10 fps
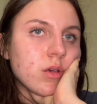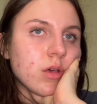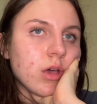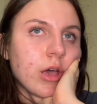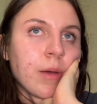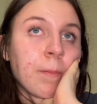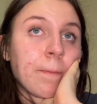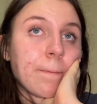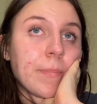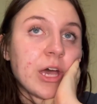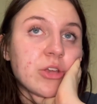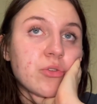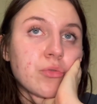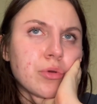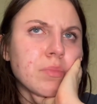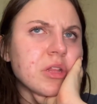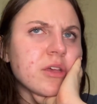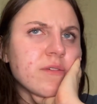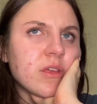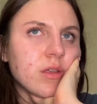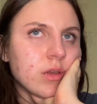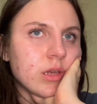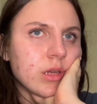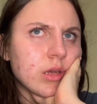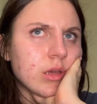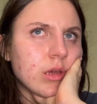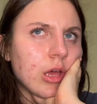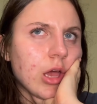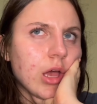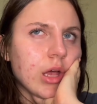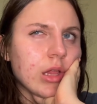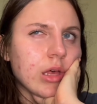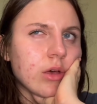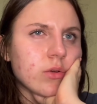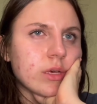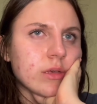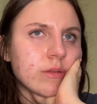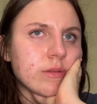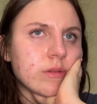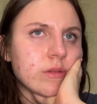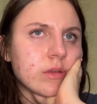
I do believe that Cloud is